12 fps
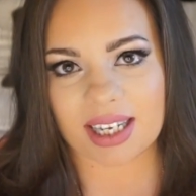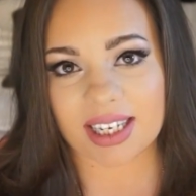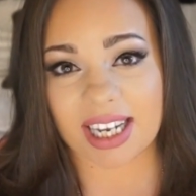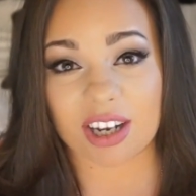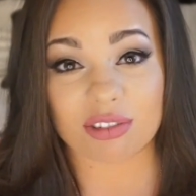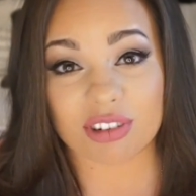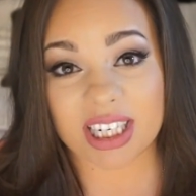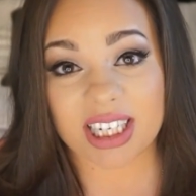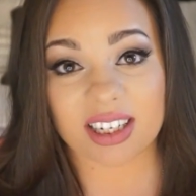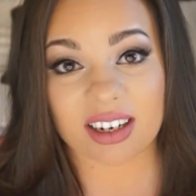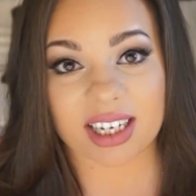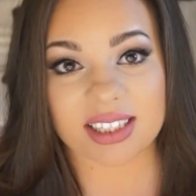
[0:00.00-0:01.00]
get a
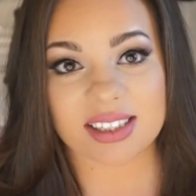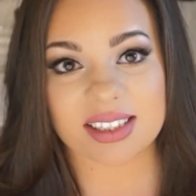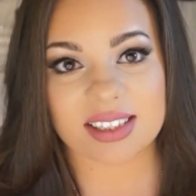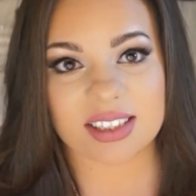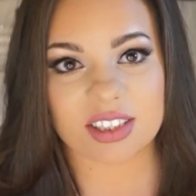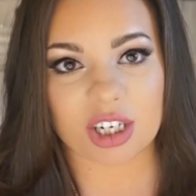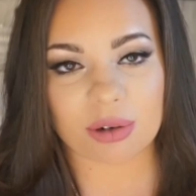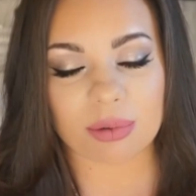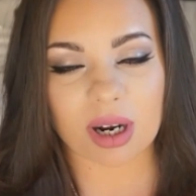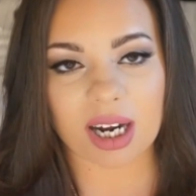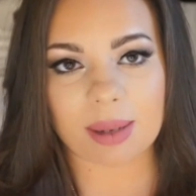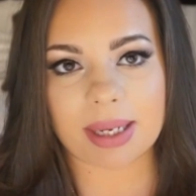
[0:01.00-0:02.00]
really nice, you
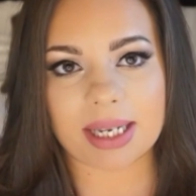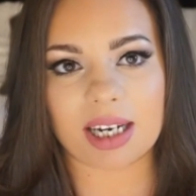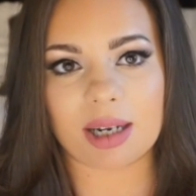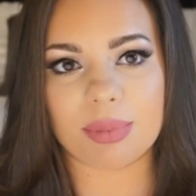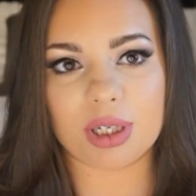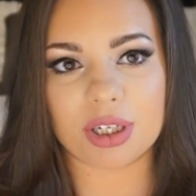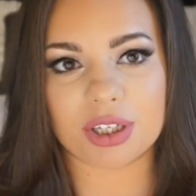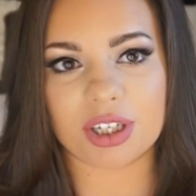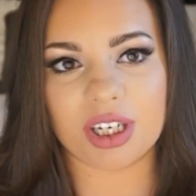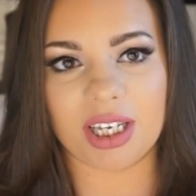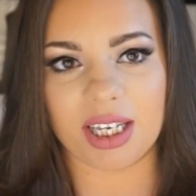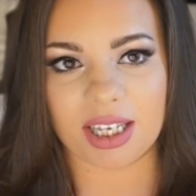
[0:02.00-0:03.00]
know, eye makeup look
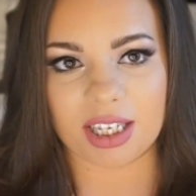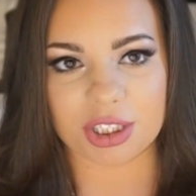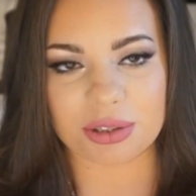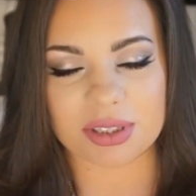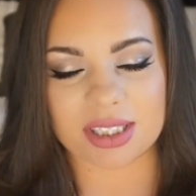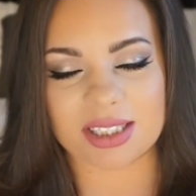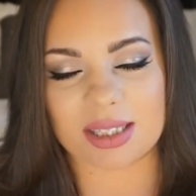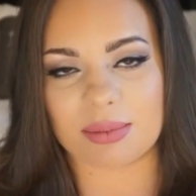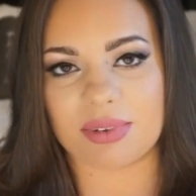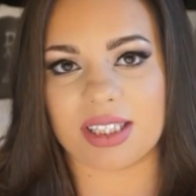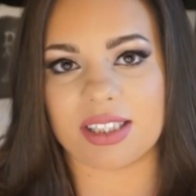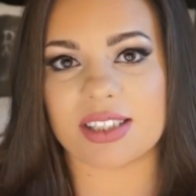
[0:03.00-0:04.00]
using
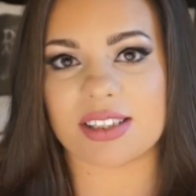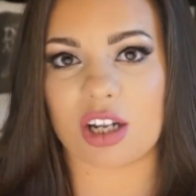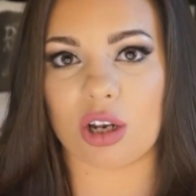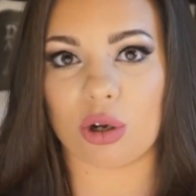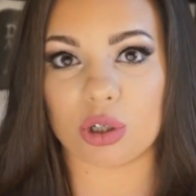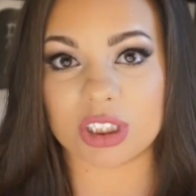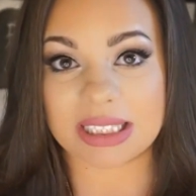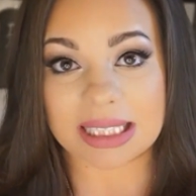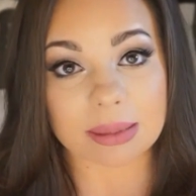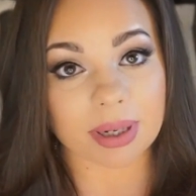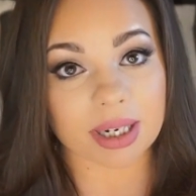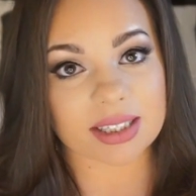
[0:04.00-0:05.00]
something that's a lot
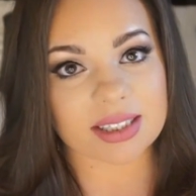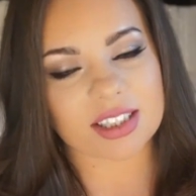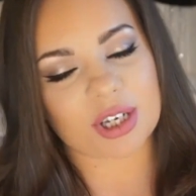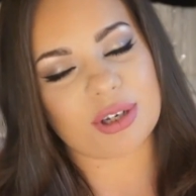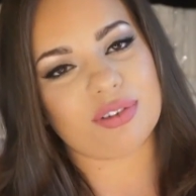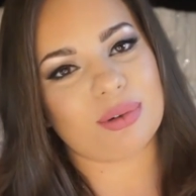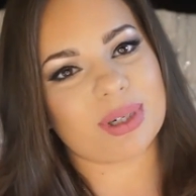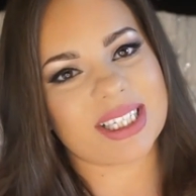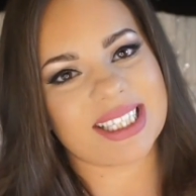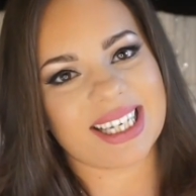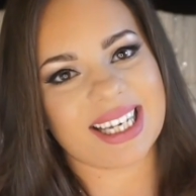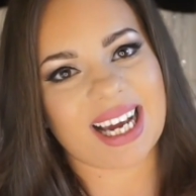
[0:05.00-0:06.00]
cheaper. So if you want
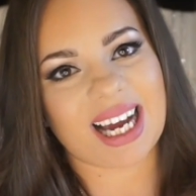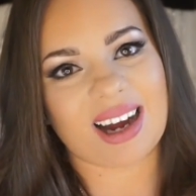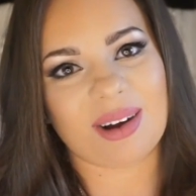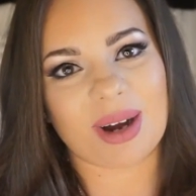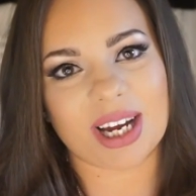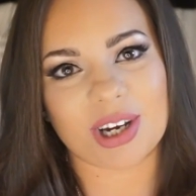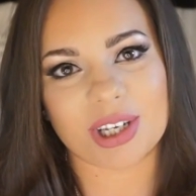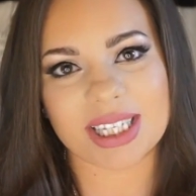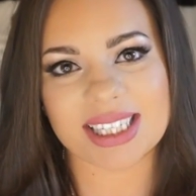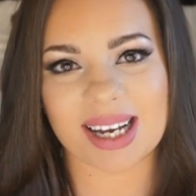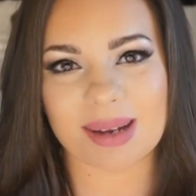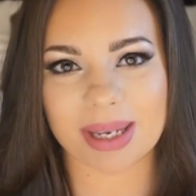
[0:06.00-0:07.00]
to see how I got
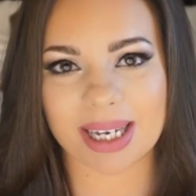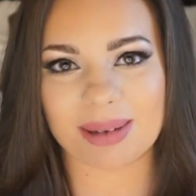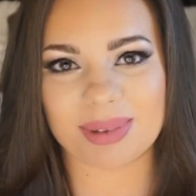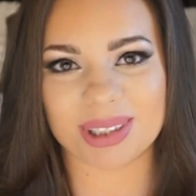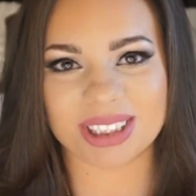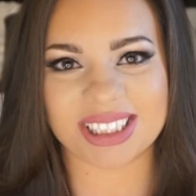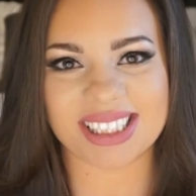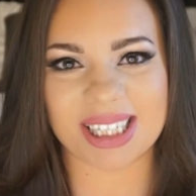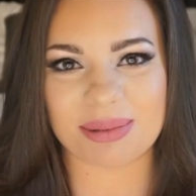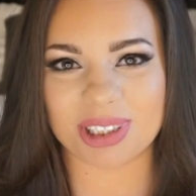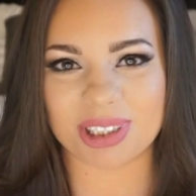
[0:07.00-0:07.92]
this eye makeup look, just keep